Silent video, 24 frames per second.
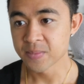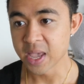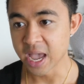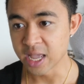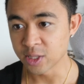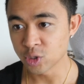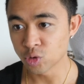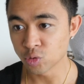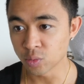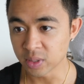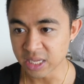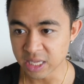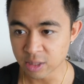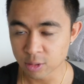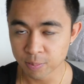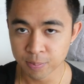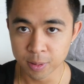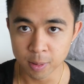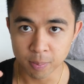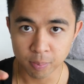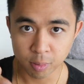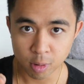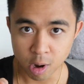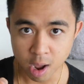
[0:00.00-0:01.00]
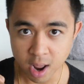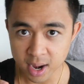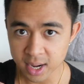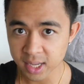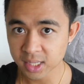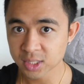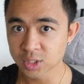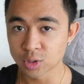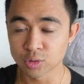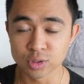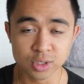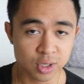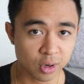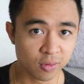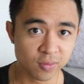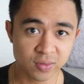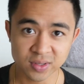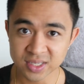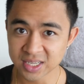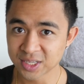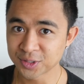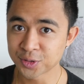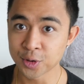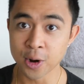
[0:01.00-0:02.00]
and you either put products or
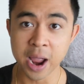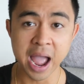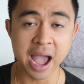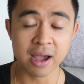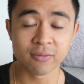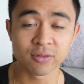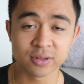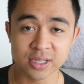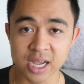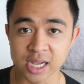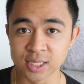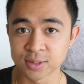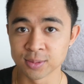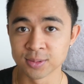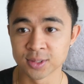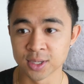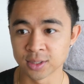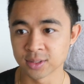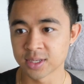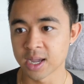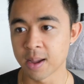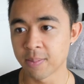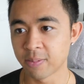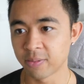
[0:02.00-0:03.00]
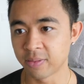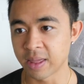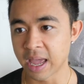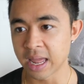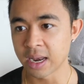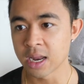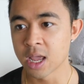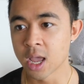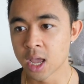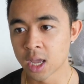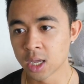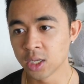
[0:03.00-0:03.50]
services or advertisements on top of that,